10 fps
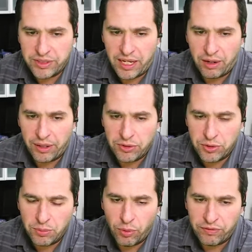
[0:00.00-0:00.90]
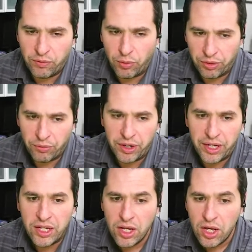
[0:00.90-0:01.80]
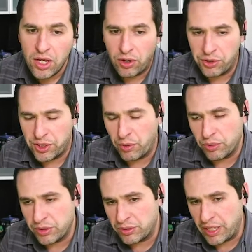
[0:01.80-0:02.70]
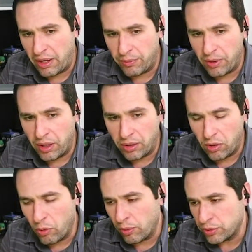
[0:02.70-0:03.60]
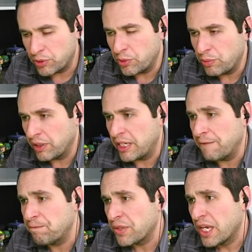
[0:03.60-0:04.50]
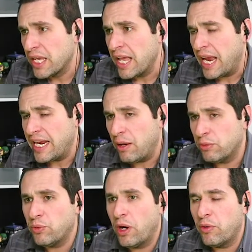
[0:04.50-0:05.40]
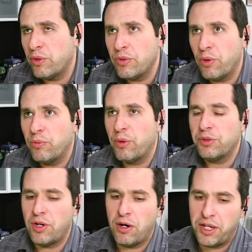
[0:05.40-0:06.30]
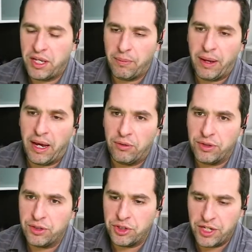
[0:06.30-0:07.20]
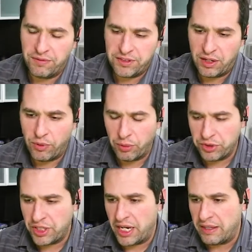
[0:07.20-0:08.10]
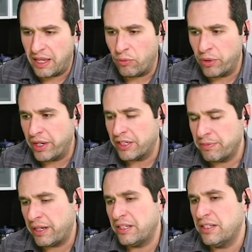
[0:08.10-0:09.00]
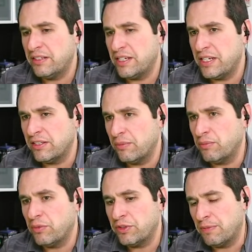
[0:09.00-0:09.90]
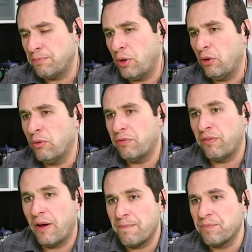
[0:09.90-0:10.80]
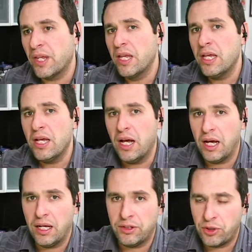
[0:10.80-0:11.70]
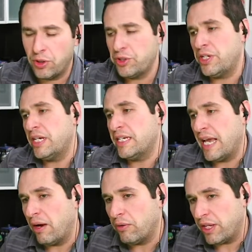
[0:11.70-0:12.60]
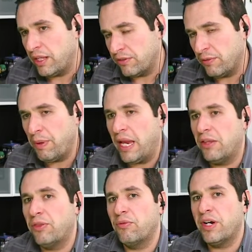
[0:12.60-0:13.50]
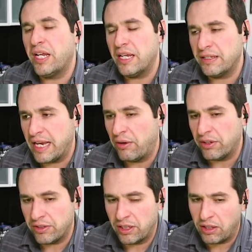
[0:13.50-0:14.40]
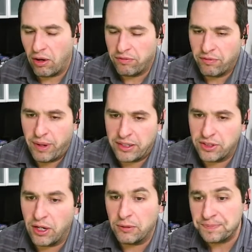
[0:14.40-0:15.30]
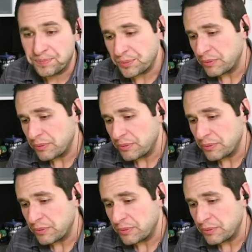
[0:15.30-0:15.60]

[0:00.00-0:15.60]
was down about 2.43. Cushing was down uh, almost 2 million. And that was why we, when we were talking about the shifts that we were seeing, that we expected to see some, some pull from uh, Cushing down into PADD three and down into the Gulf of Mexico